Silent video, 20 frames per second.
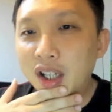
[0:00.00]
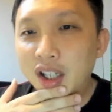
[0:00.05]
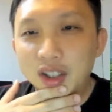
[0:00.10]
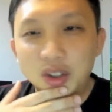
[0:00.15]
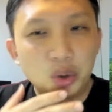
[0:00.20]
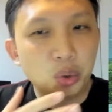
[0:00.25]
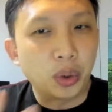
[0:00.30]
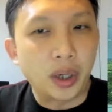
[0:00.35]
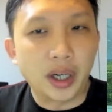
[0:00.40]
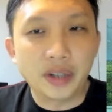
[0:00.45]

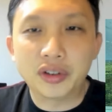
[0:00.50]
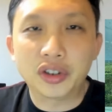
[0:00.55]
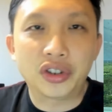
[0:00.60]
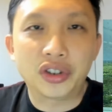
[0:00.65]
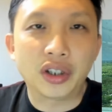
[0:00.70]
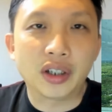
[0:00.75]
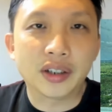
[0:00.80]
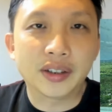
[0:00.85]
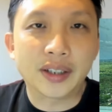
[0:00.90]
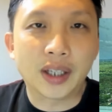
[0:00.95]
200,
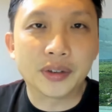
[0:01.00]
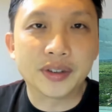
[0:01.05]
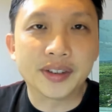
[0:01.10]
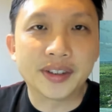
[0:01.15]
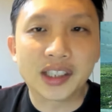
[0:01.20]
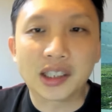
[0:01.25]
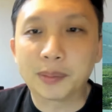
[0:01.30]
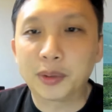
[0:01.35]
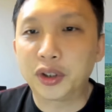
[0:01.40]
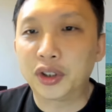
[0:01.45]
300,000
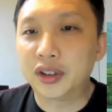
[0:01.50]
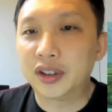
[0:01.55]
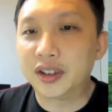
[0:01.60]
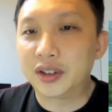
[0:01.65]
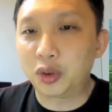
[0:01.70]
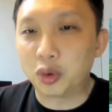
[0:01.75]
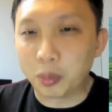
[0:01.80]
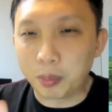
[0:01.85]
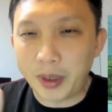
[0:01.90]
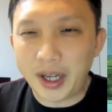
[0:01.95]
Singapore dollars
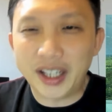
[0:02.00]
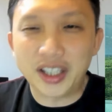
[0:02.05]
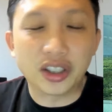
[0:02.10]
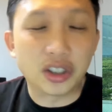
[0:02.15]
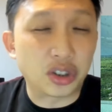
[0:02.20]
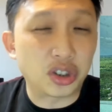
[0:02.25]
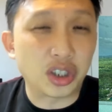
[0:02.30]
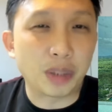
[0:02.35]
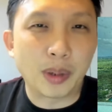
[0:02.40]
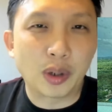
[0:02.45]
to buy a
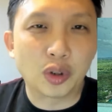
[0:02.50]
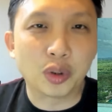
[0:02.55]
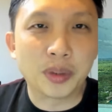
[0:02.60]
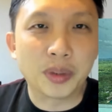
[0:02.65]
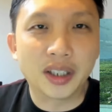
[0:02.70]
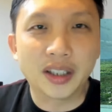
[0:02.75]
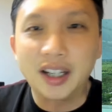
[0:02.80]
3-bedroom here.